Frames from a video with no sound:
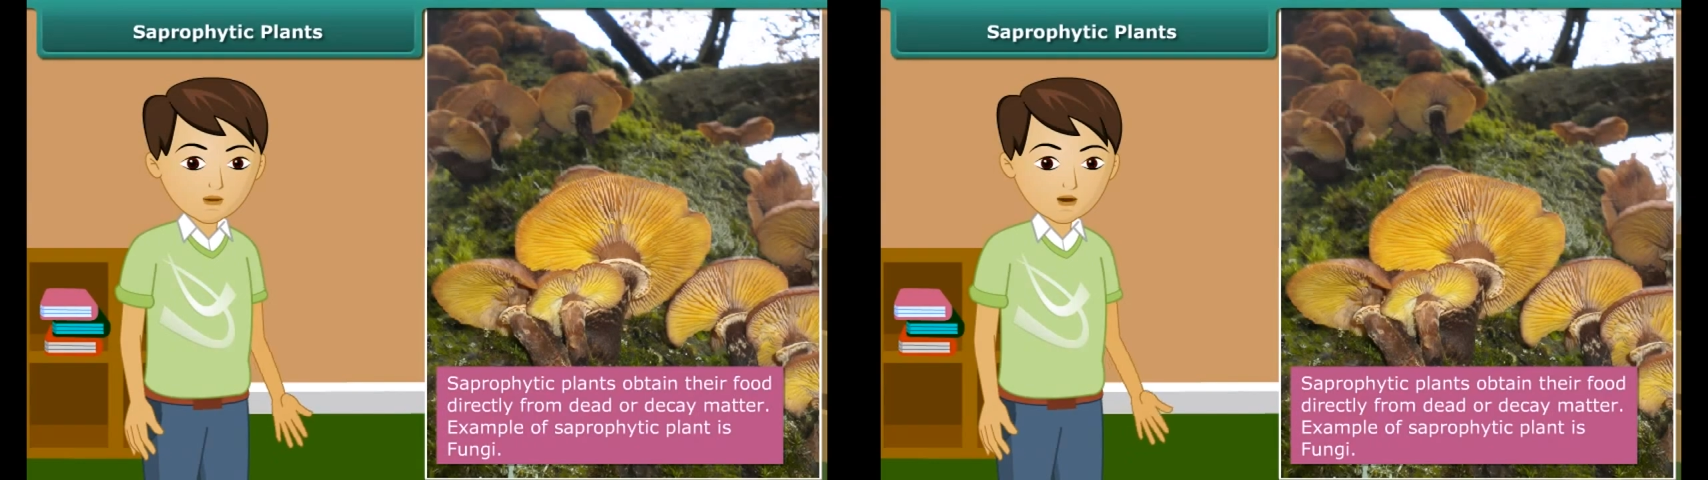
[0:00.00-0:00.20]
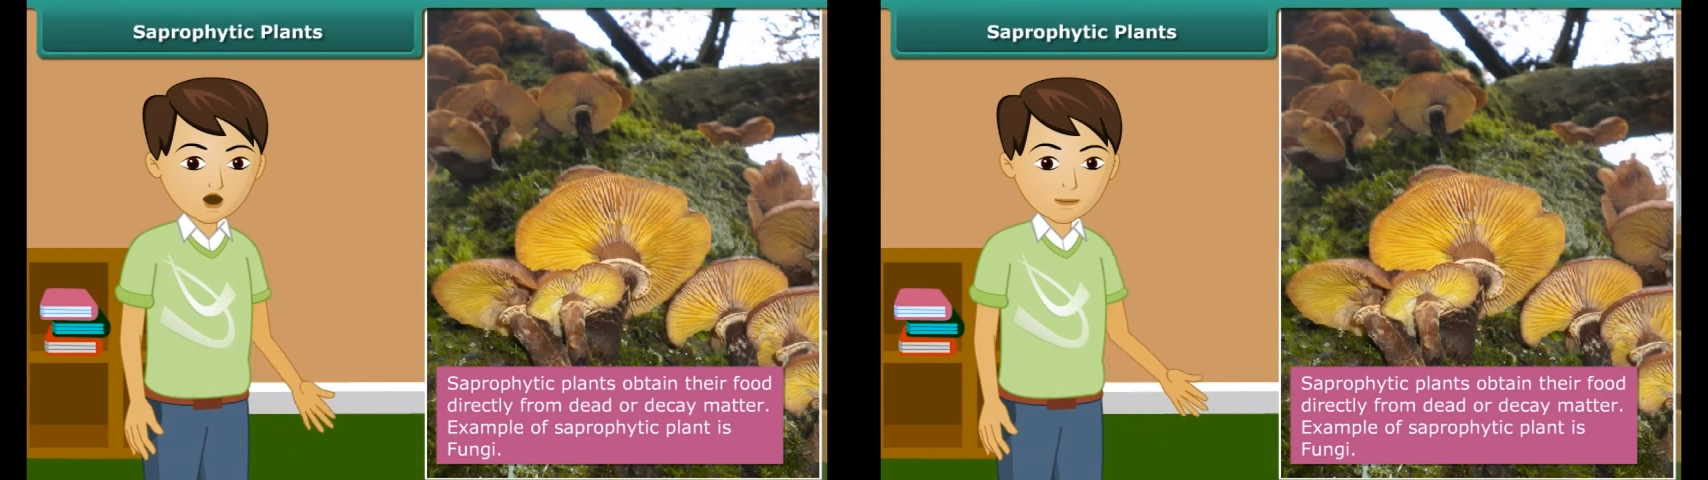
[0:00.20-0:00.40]

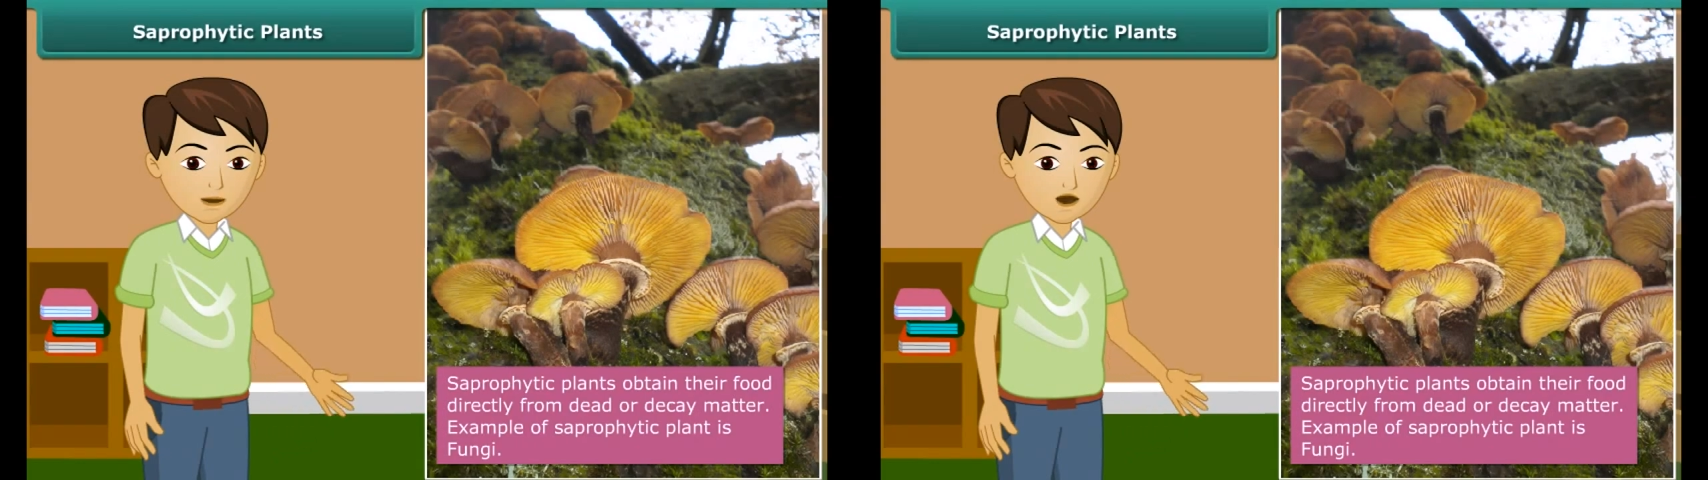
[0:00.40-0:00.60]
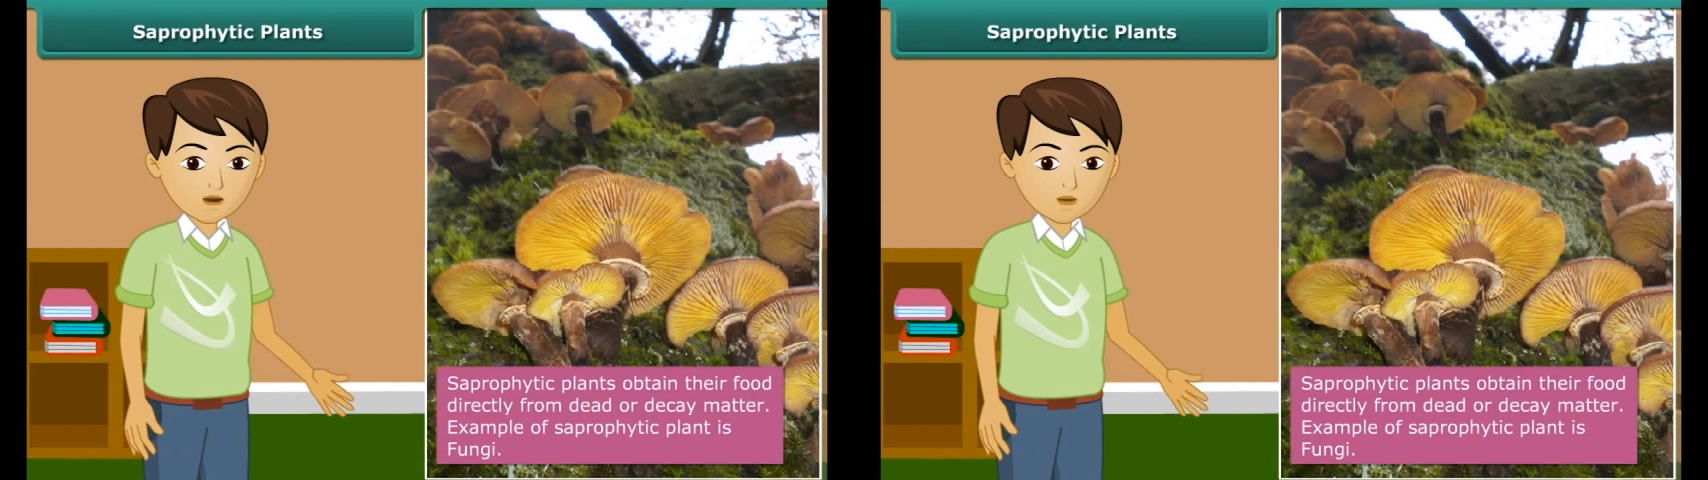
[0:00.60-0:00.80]
and
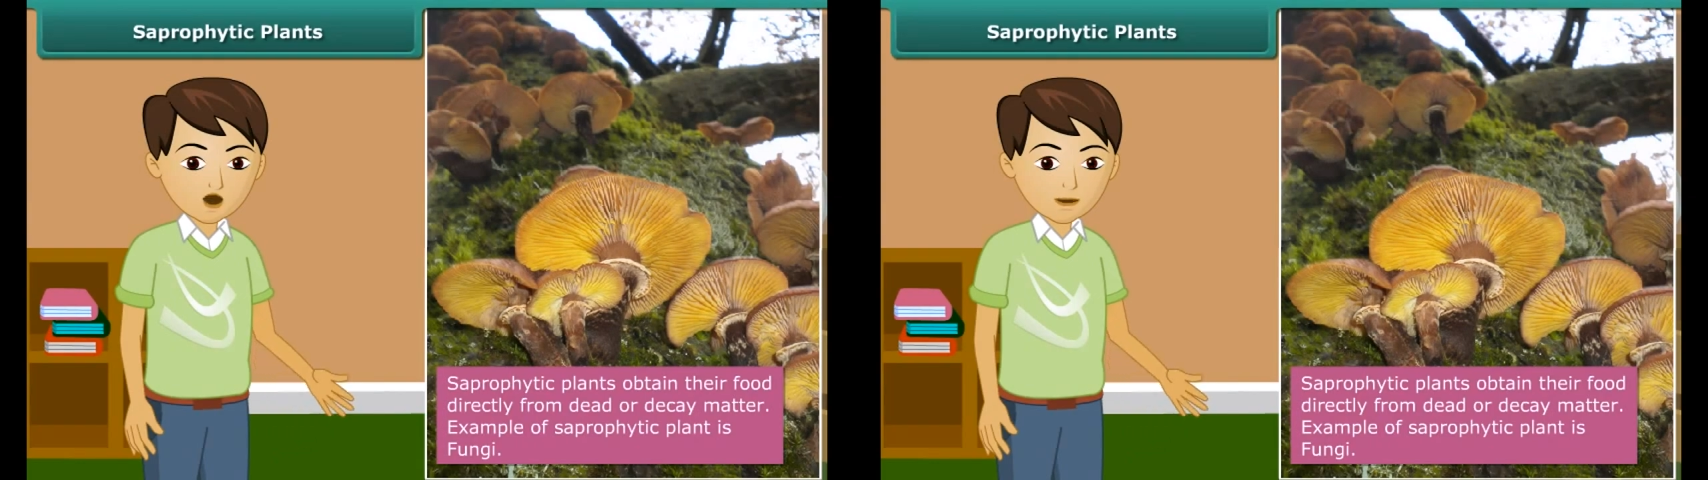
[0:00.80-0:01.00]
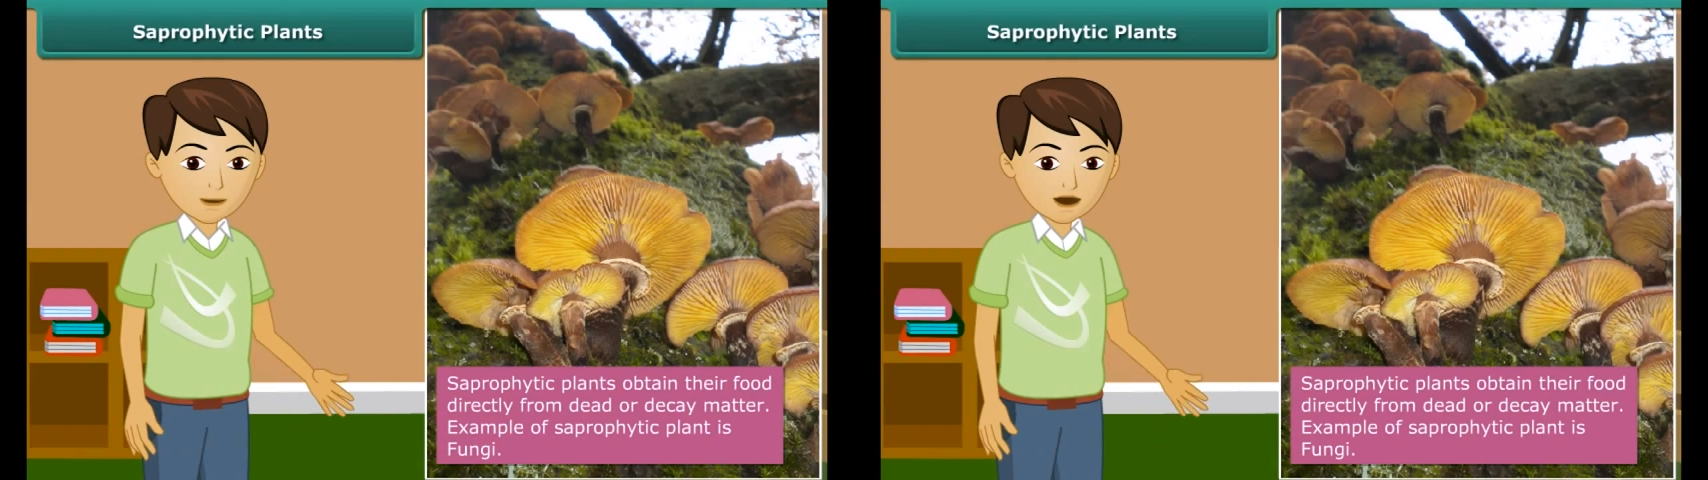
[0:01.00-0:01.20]
decaying
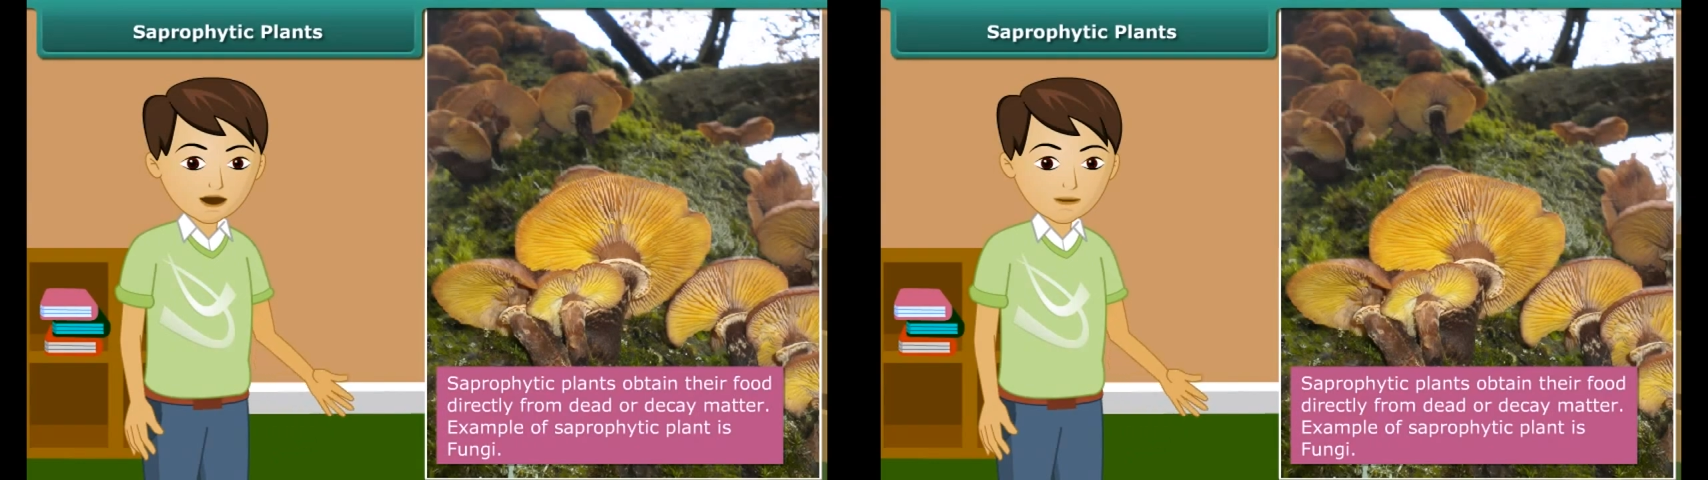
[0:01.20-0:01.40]
matter,